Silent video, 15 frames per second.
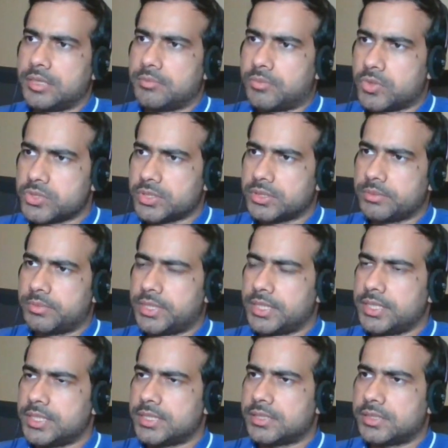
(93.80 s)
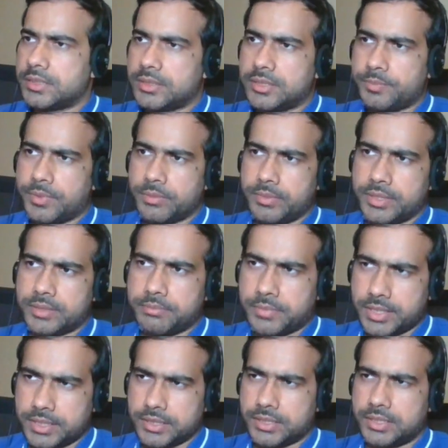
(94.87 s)
most of the money is the public
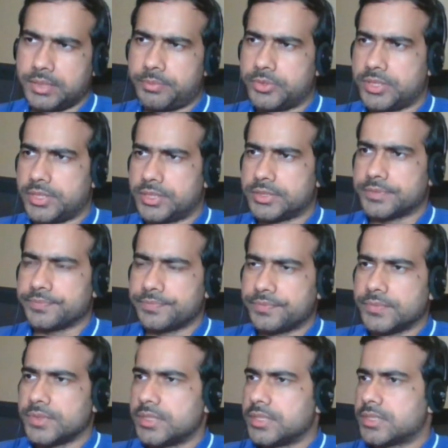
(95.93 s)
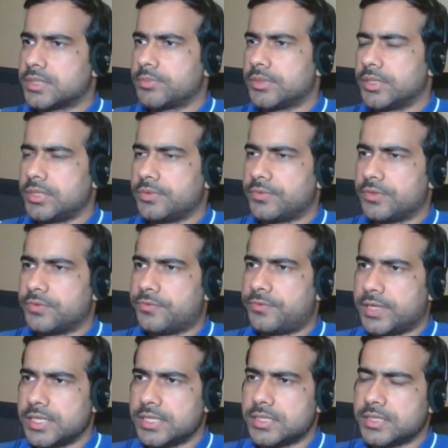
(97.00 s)
money, the deposits. Similarly, for the
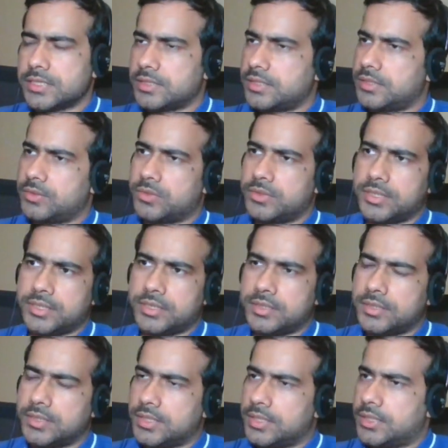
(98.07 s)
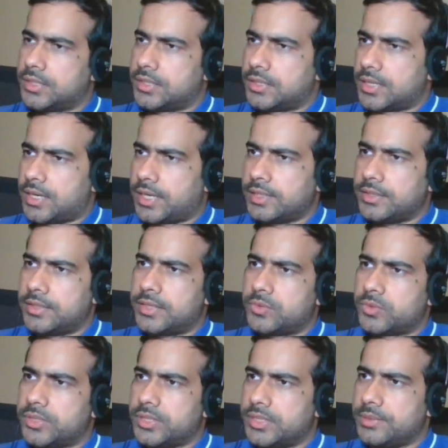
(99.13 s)
funds, you know, they're high net
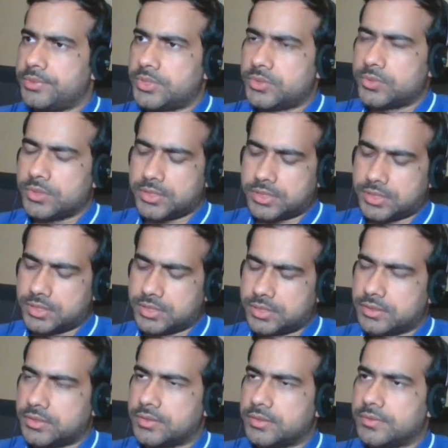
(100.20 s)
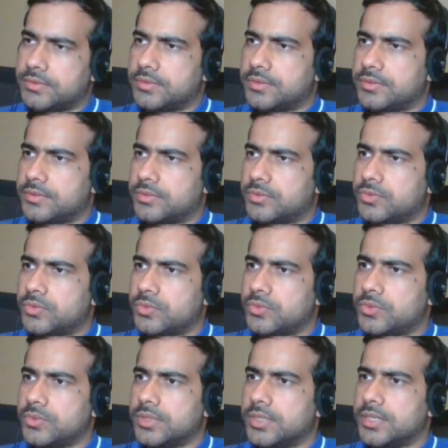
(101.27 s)
worth individuals
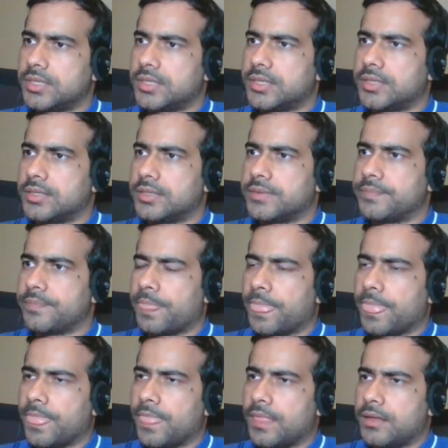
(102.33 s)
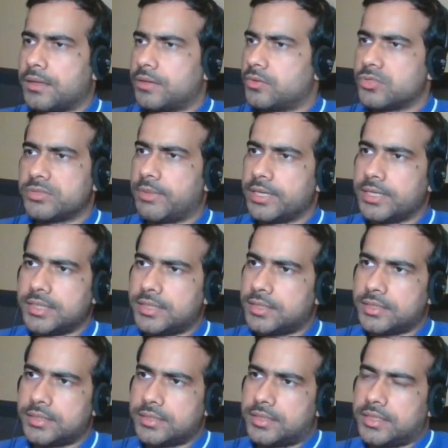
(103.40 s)
who whose money
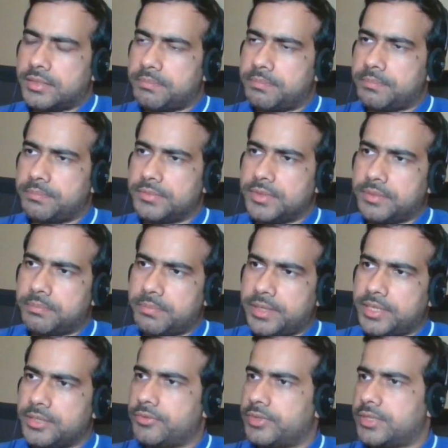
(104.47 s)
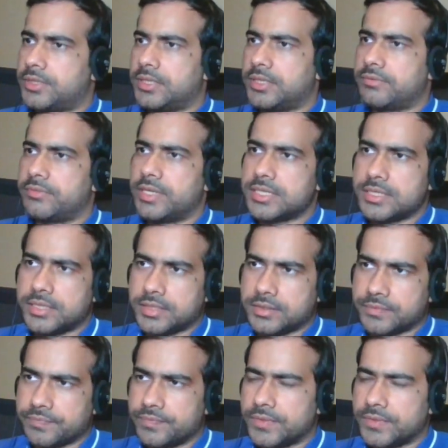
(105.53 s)
they're playing with, they're investing.